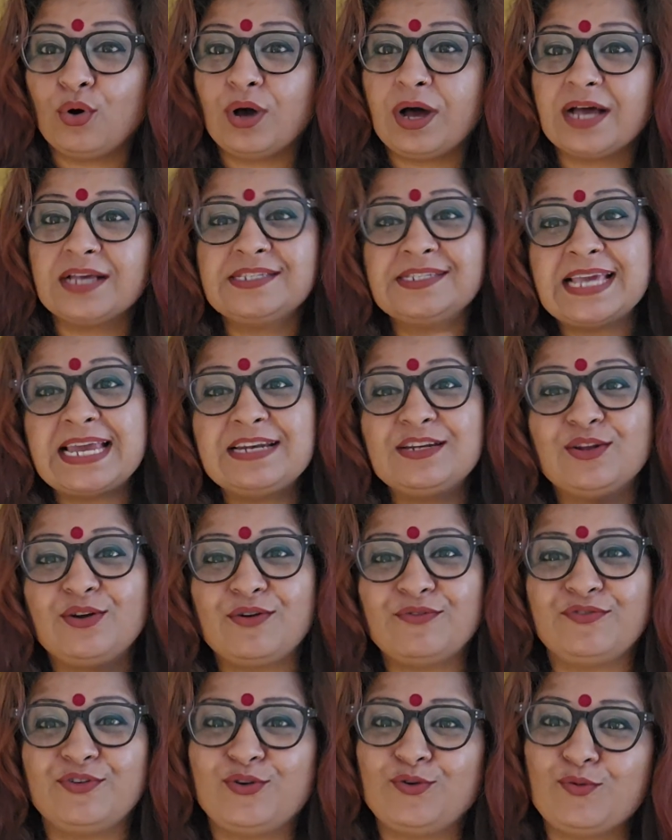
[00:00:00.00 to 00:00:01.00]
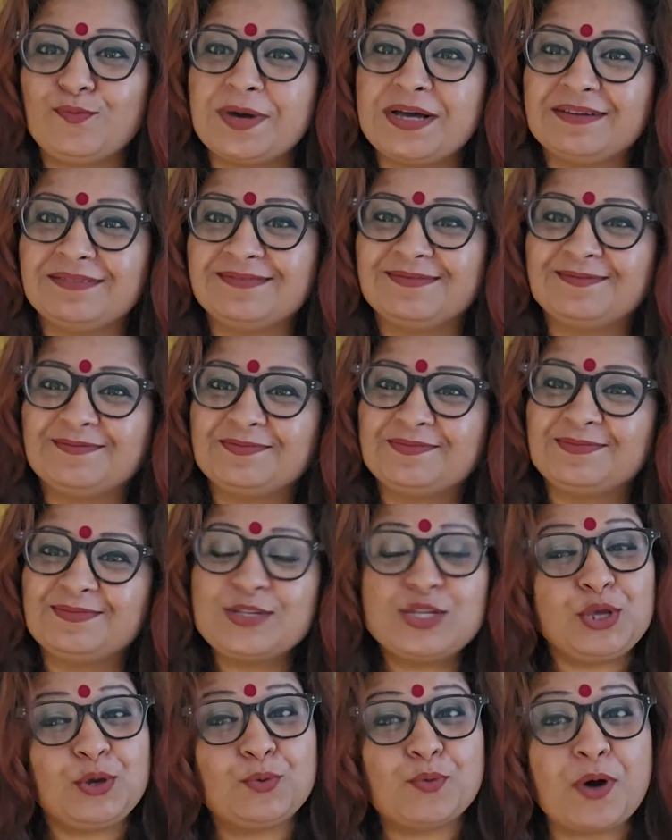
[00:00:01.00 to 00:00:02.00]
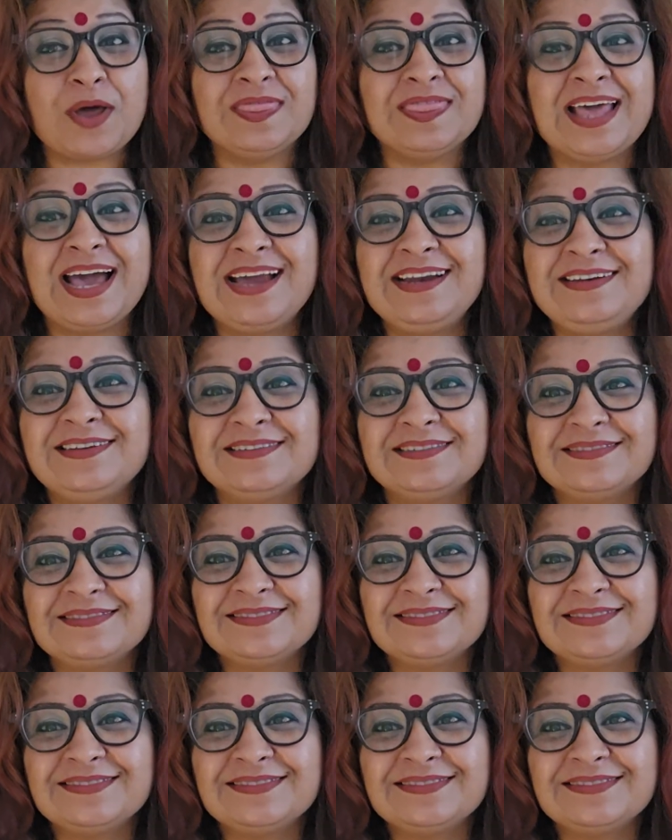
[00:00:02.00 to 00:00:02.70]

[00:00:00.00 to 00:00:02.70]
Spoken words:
a center of a rumor. Do you want that?